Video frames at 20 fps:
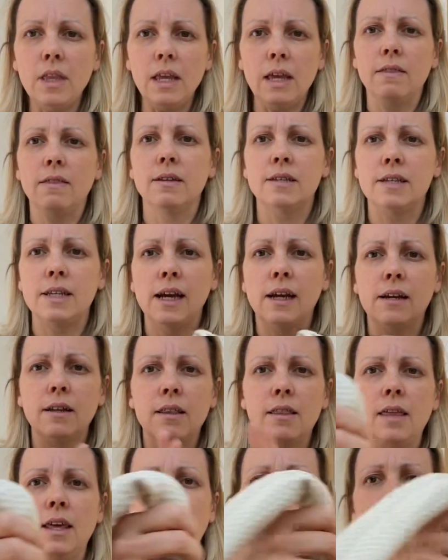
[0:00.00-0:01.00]
The second
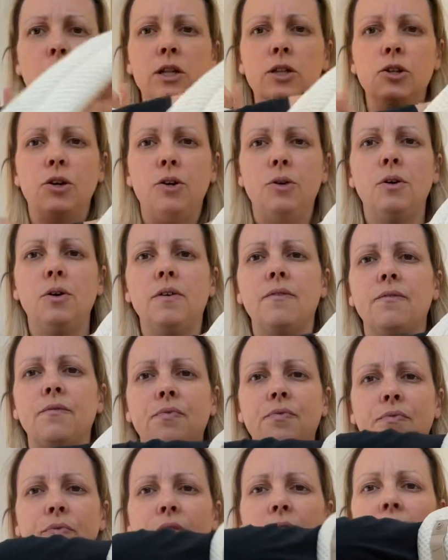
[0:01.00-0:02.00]
thing we do
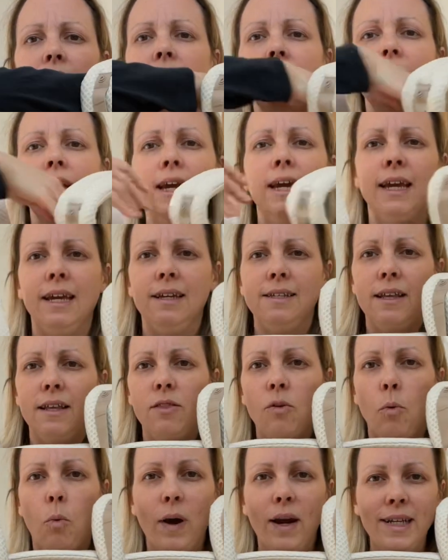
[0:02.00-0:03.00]
is in the
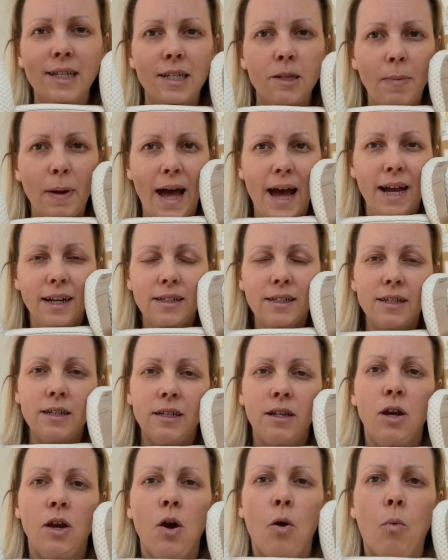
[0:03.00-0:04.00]
waistband,
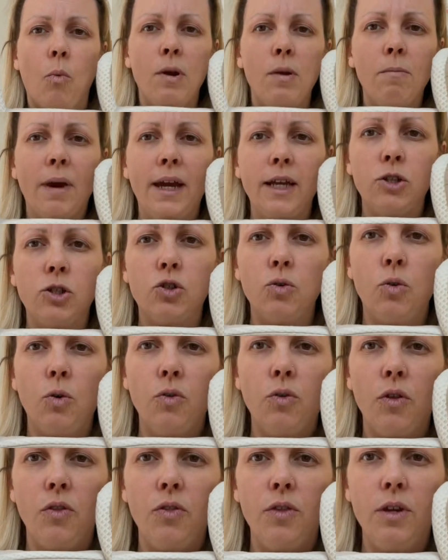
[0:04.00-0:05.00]
we make sure
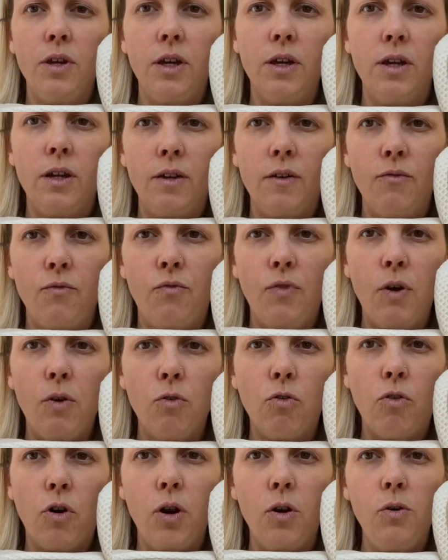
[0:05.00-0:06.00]
that the
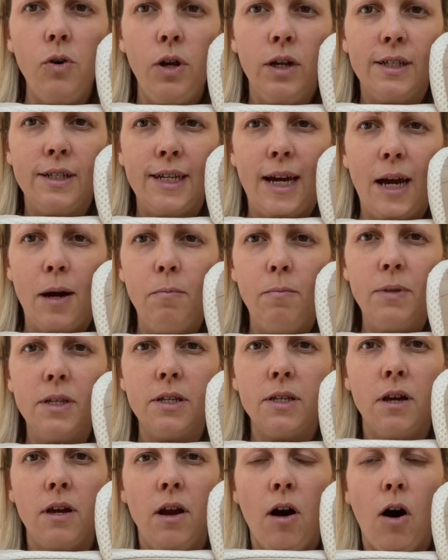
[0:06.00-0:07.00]
Velcro tabs
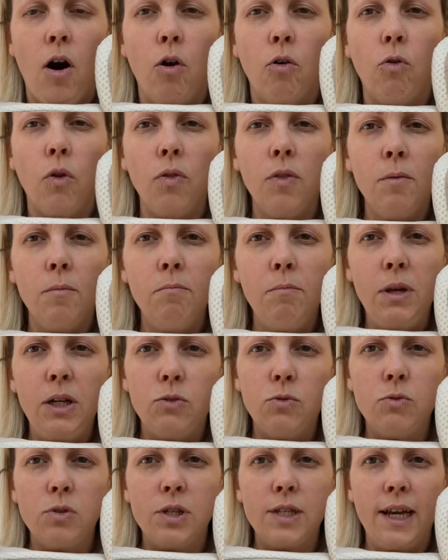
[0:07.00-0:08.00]
are on the
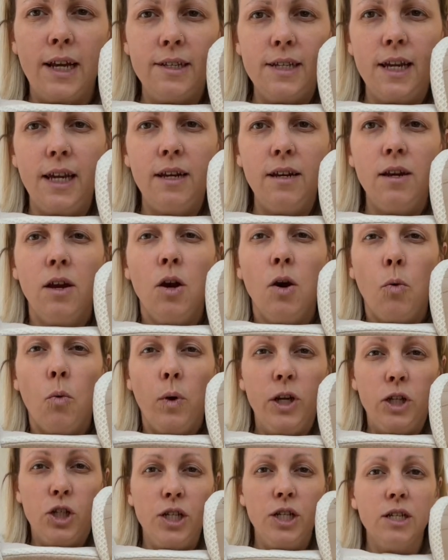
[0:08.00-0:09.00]
middle setting,
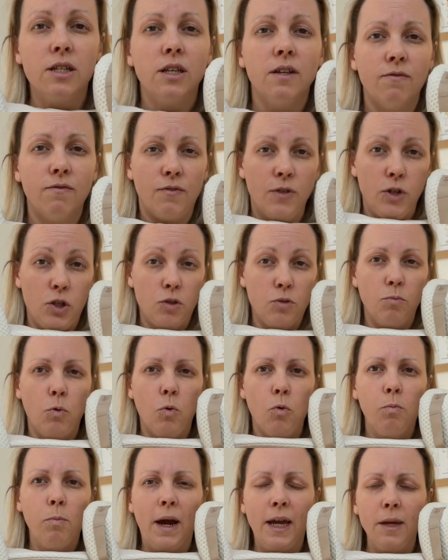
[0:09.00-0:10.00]
which is for small
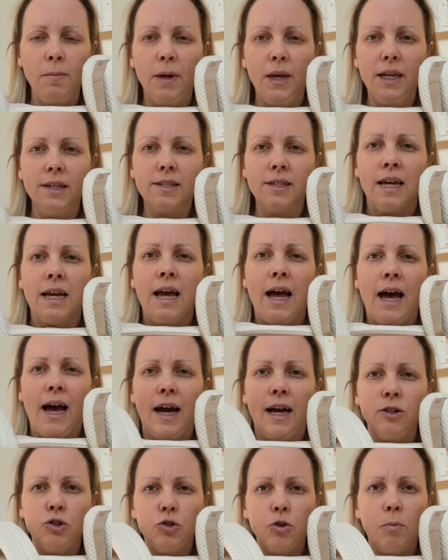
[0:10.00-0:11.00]
babies.
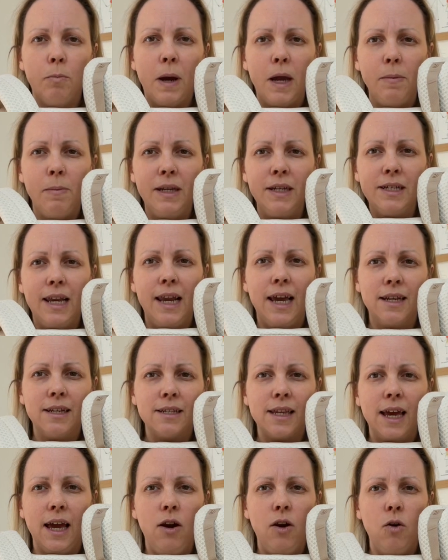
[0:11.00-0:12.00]
As your baby's legs
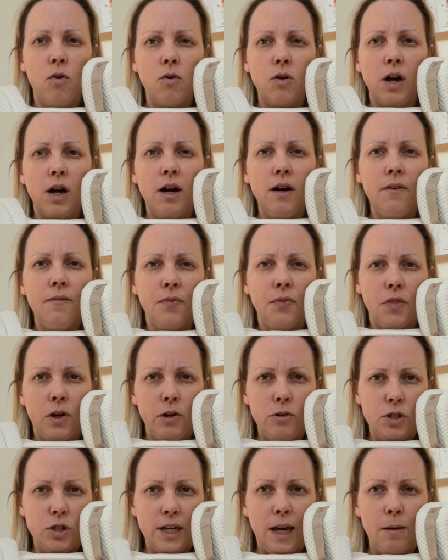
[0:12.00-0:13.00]
get longer,
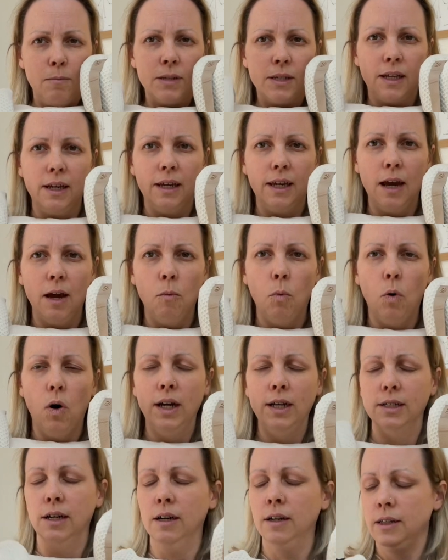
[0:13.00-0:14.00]
those tabs can get
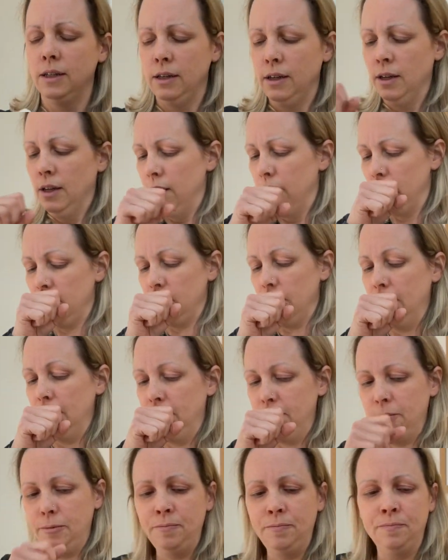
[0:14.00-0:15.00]
wider.
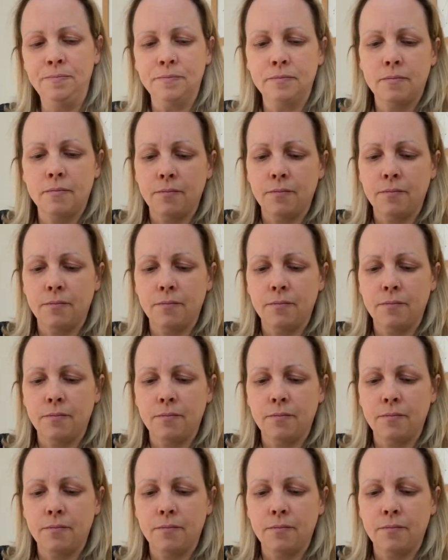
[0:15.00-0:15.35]
So